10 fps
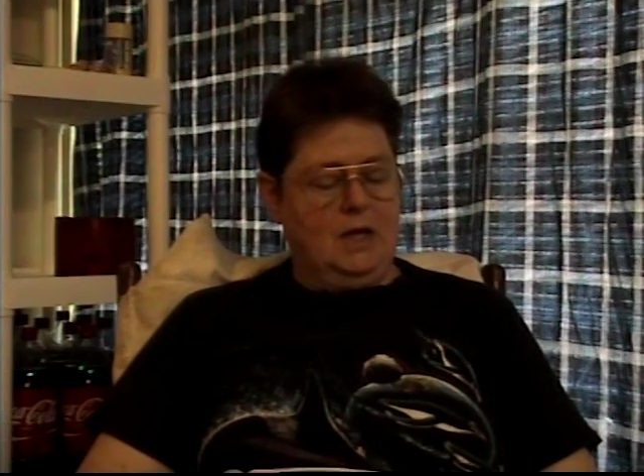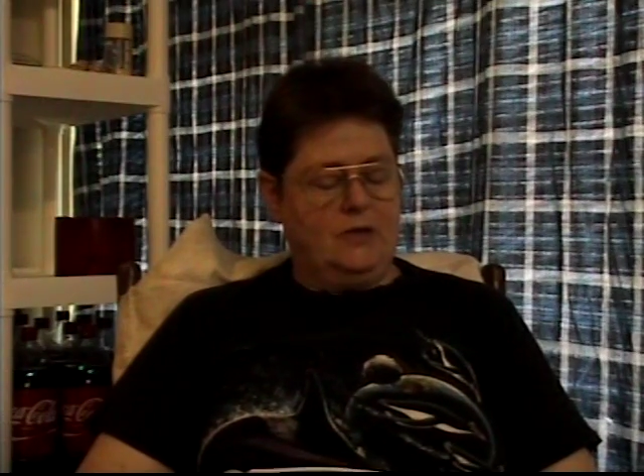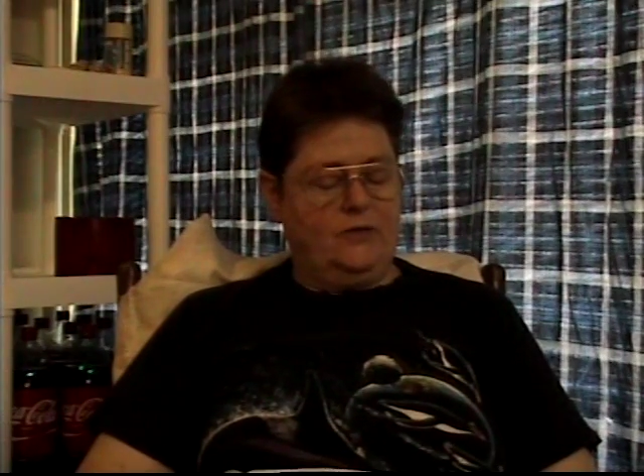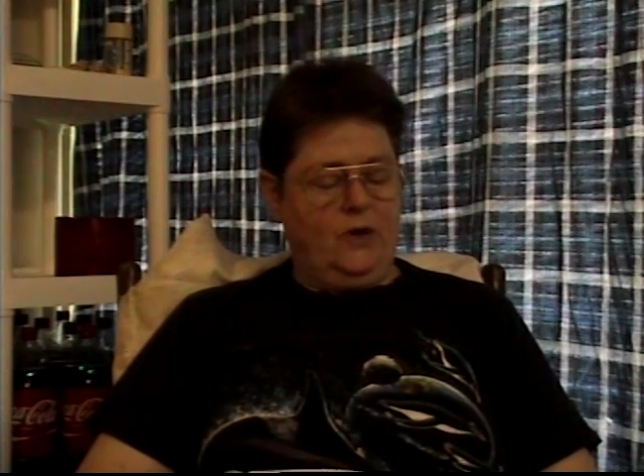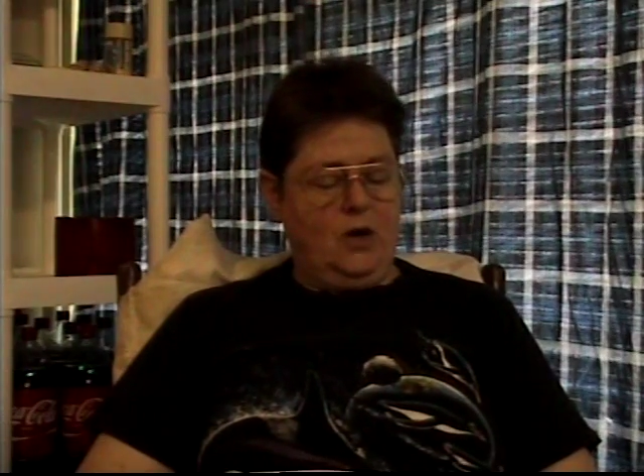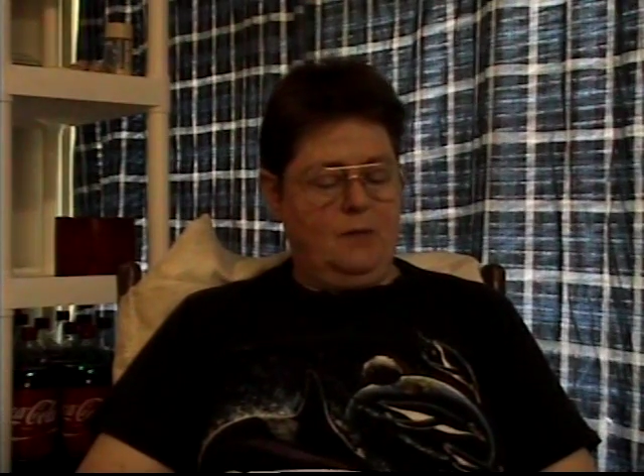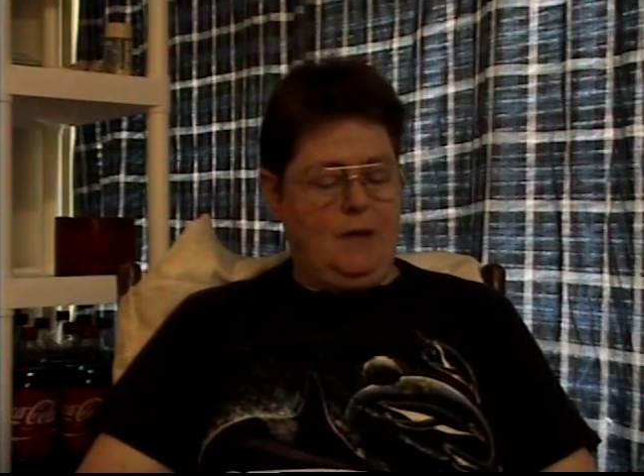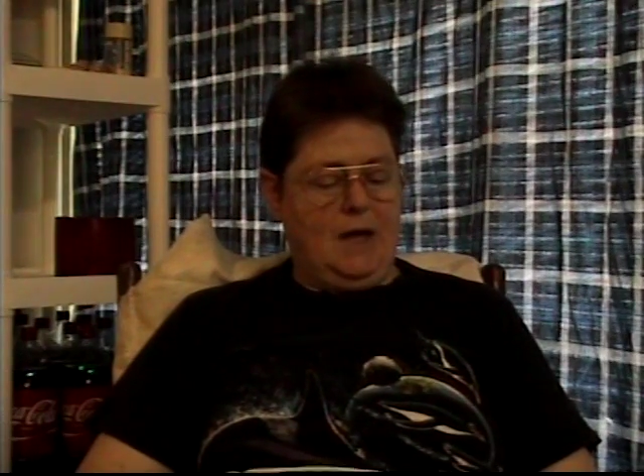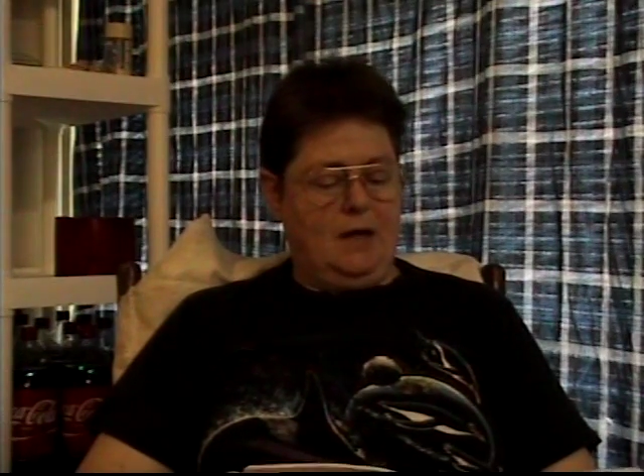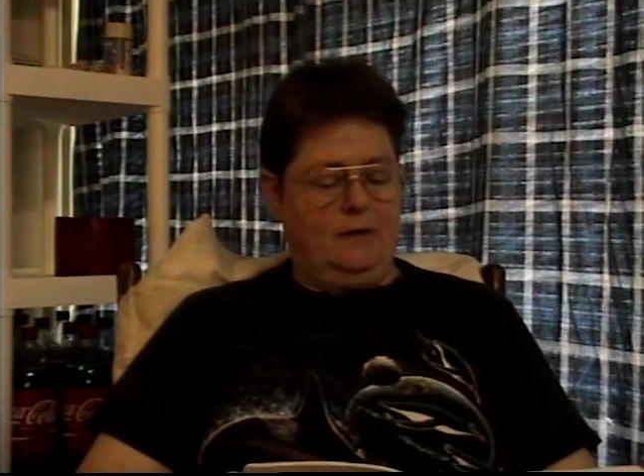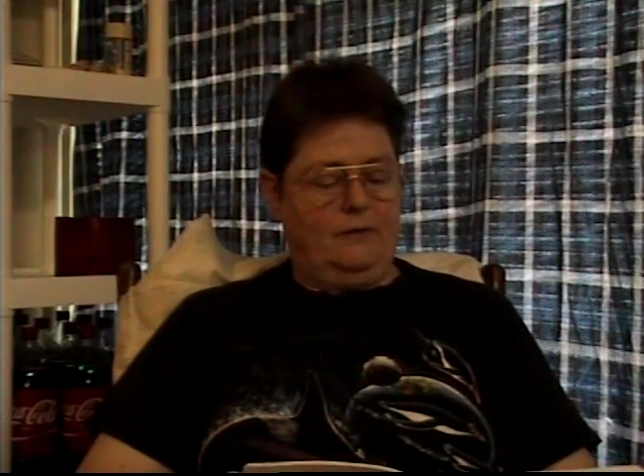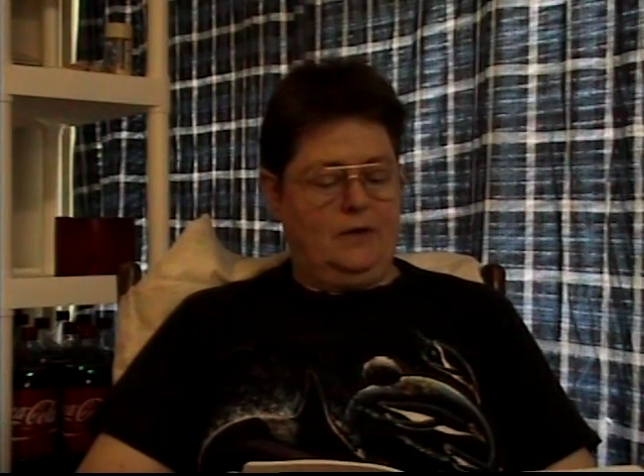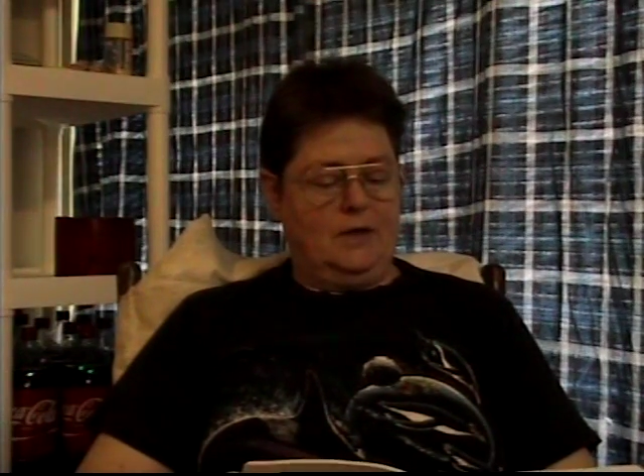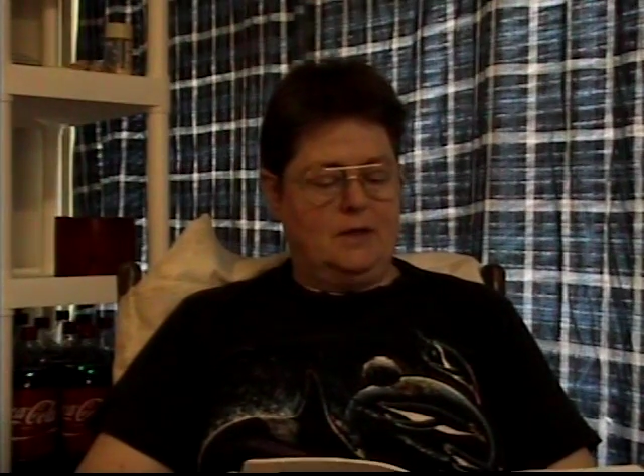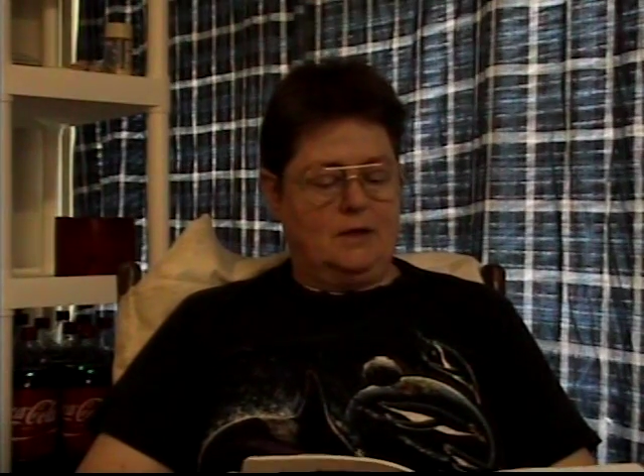It is very bad if
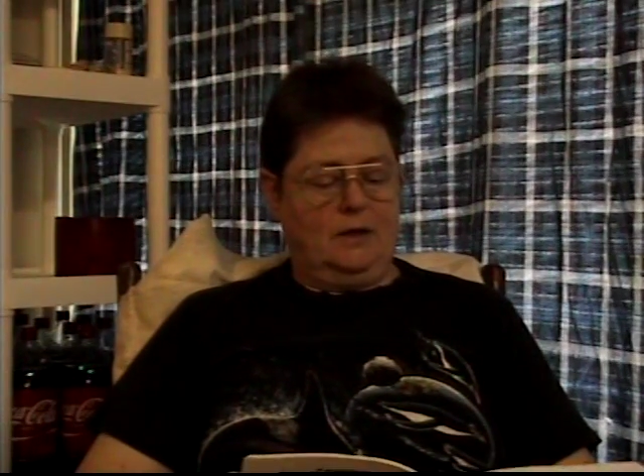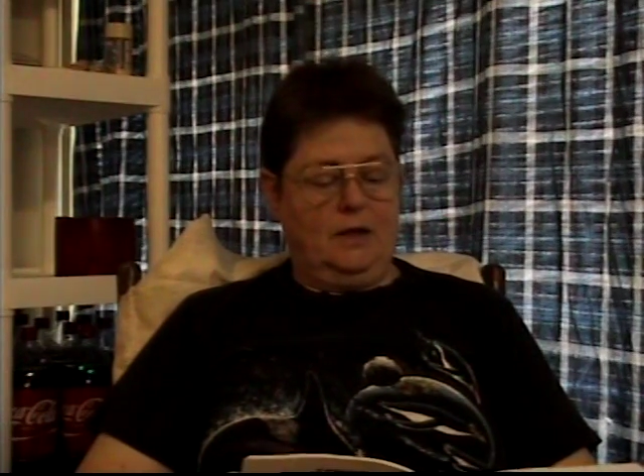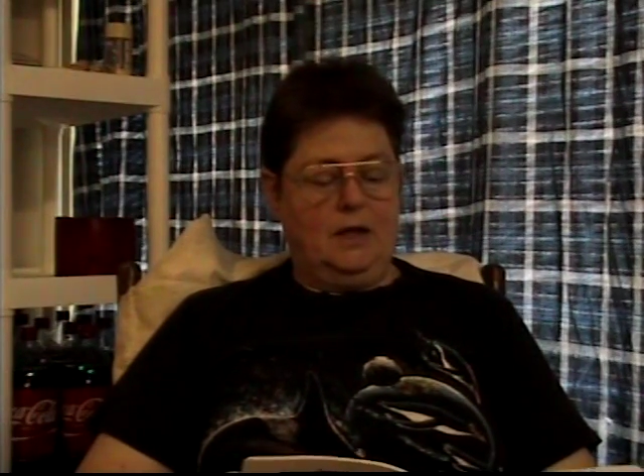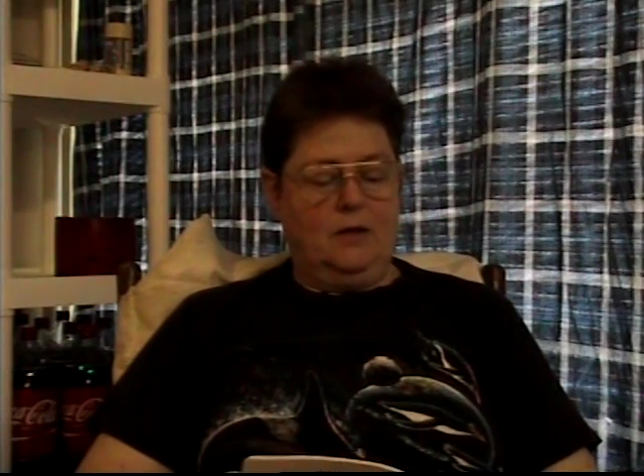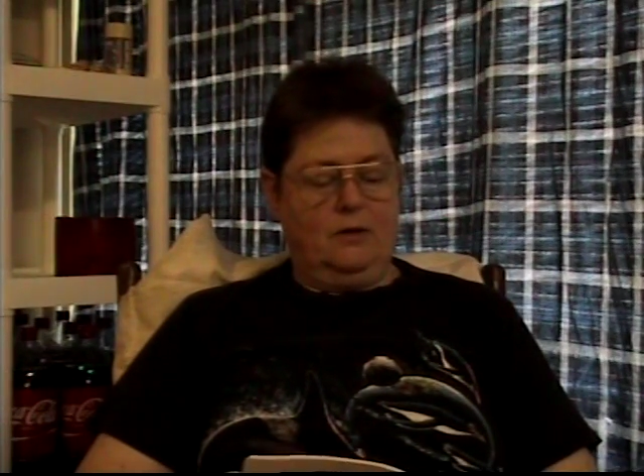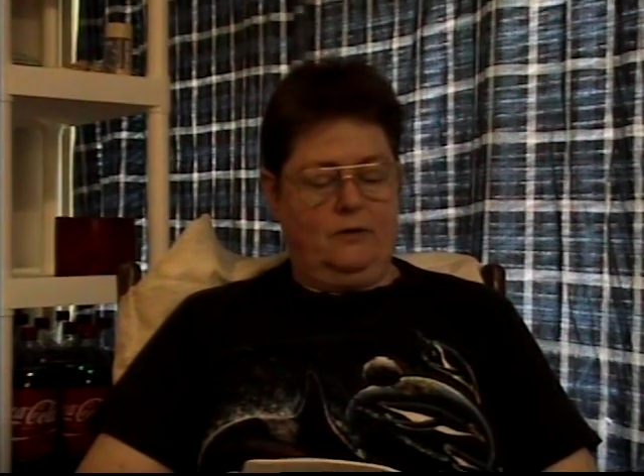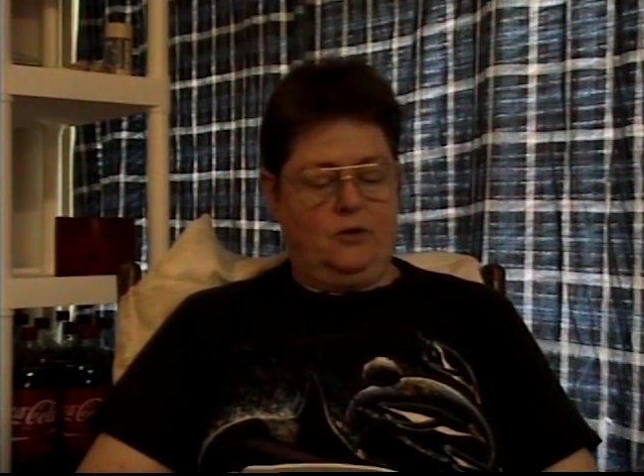it is the leader of